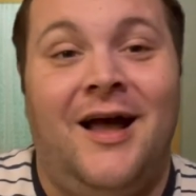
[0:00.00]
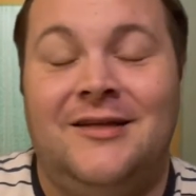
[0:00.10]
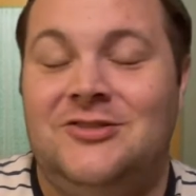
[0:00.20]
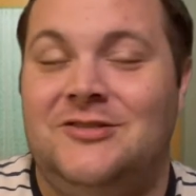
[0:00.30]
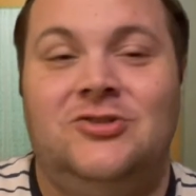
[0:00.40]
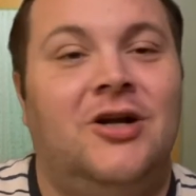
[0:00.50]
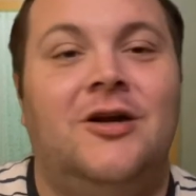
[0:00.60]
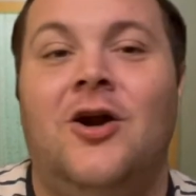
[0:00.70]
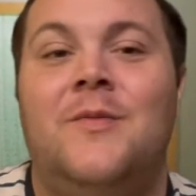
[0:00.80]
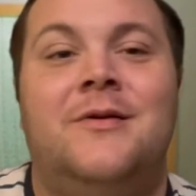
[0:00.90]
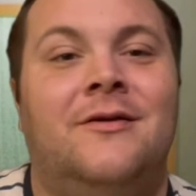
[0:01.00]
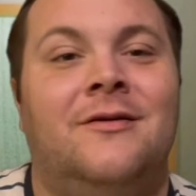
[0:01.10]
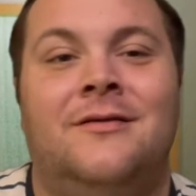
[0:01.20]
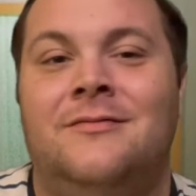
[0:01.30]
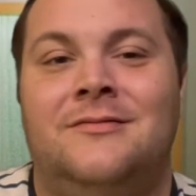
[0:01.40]
Just John
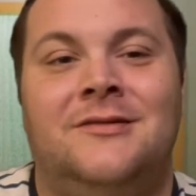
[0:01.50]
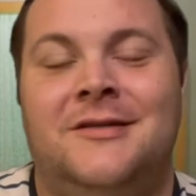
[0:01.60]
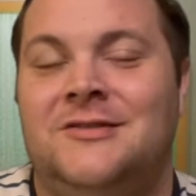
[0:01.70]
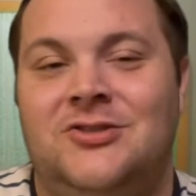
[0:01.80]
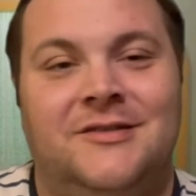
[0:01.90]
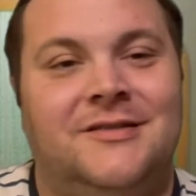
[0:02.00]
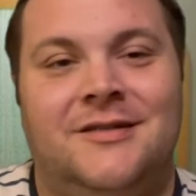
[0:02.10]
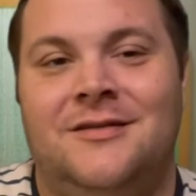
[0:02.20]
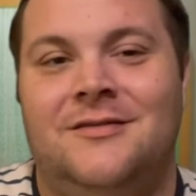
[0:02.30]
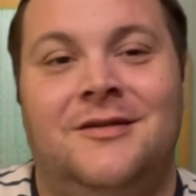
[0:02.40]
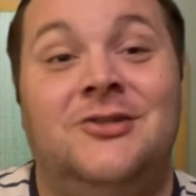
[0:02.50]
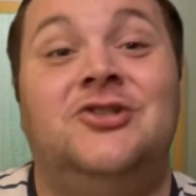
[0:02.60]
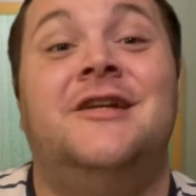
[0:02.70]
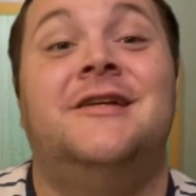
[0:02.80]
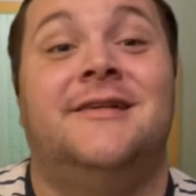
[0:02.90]
Carpenter is just a
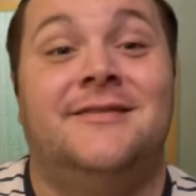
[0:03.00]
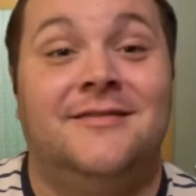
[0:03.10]
genius.